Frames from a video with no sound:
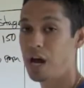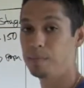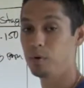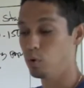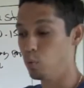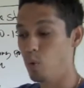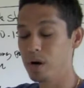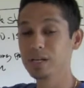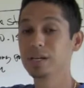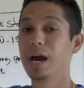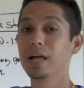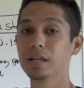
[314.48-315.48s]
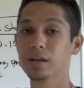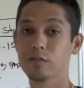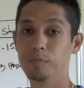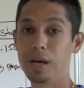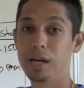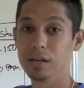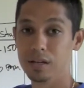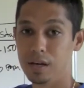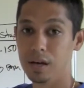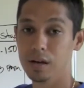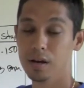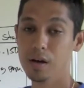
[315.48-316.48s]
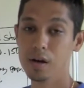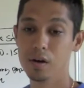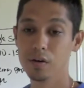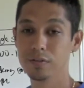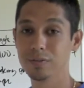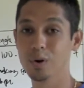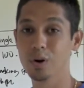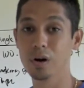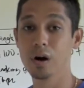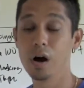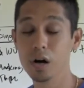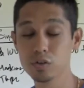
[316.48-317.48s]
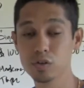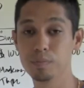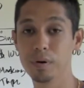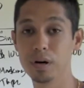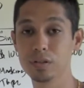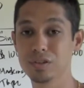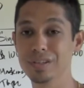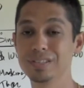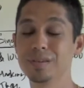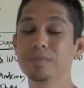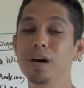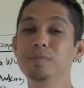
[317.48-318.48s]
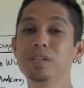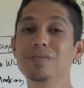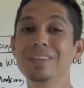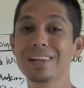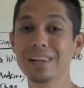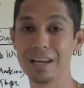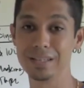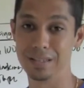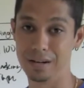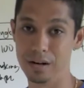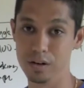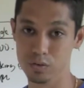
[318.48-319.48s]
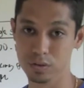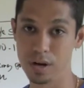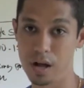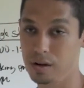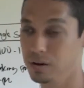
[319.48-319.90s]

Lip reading: enamel 1 gallon of paint kit for $100, it's sometimes even less than $100.